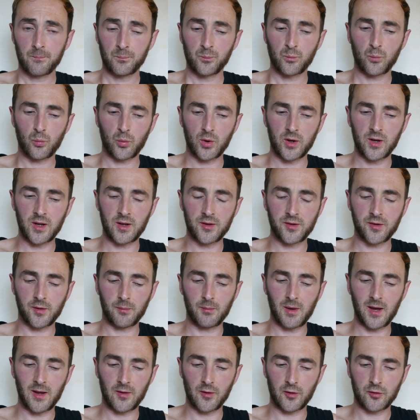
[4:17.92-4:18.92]
we need to
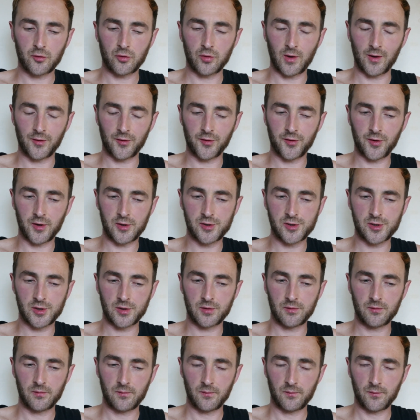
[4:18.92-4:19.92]
make the
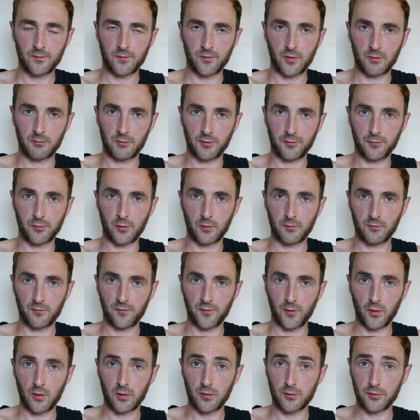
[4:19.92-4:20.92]
transition from the front
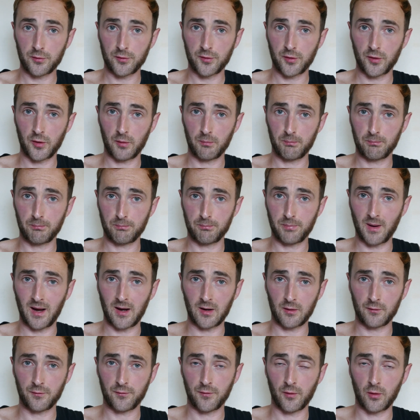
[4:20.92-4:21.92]
foot to the
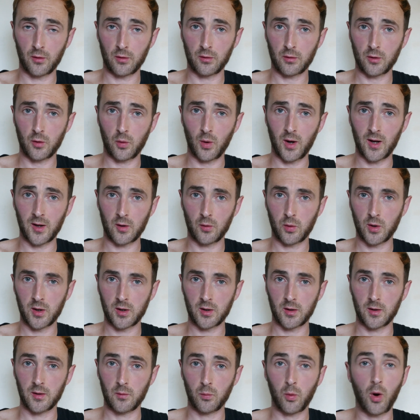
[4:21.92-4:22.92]
back foot quite
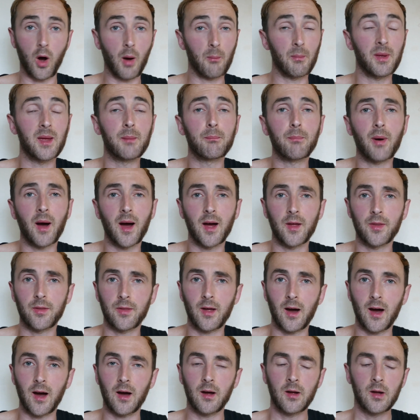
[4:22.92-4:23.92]
quickly. What I mean by
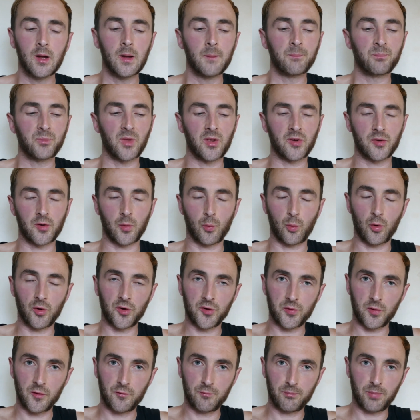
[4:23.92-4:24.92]
that is that
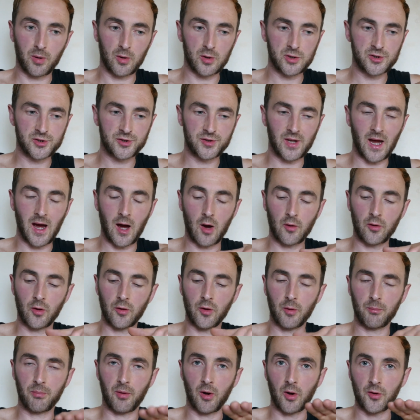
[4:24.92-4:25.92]
once we've pushed down and
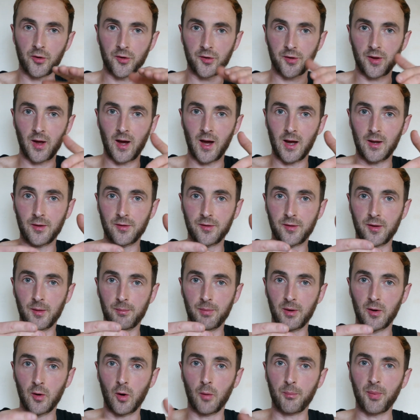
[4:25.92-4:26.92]
the board started
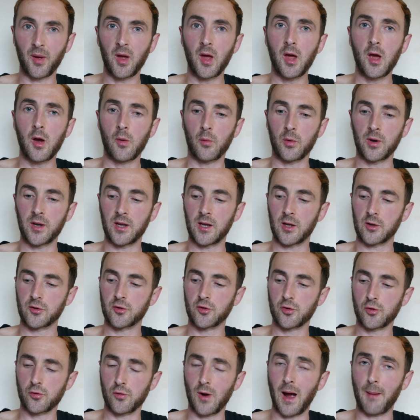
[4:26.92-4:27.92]
tipping up, we need to
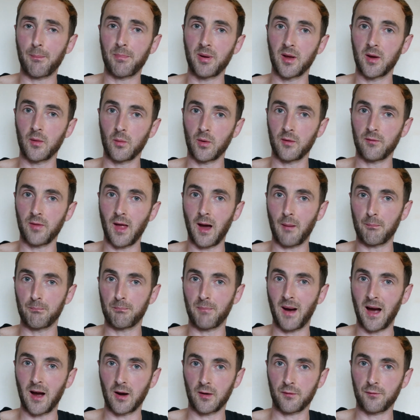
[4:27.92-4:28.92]
trap it with that
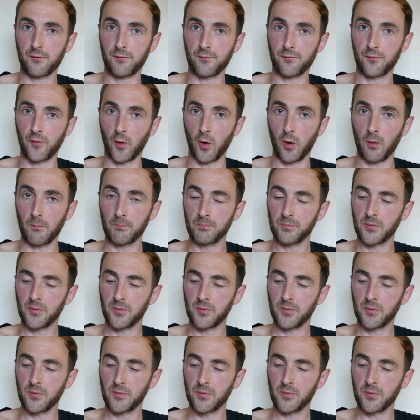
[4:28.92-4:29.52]
back foot.